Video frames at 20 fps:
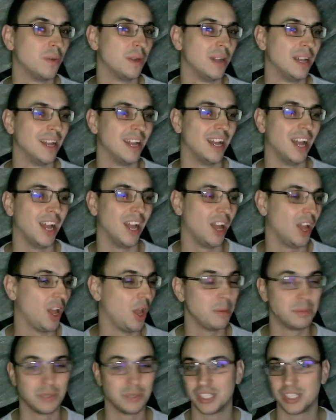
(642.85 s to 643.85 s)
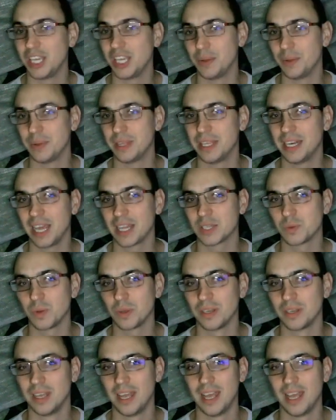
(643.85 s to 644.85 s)
Hope to see you in the next one,
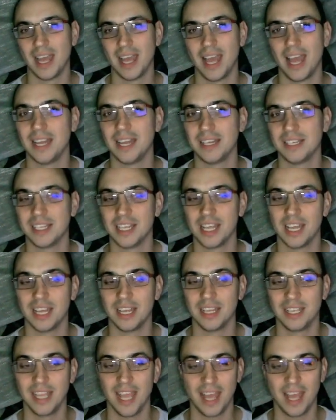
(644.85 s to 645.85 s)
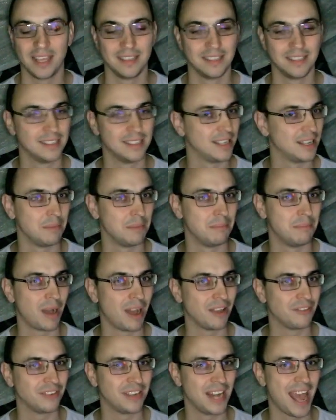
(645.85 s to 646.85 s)
and yeah, bye for
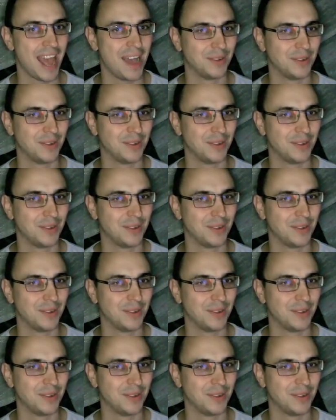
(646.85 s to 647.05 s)
now.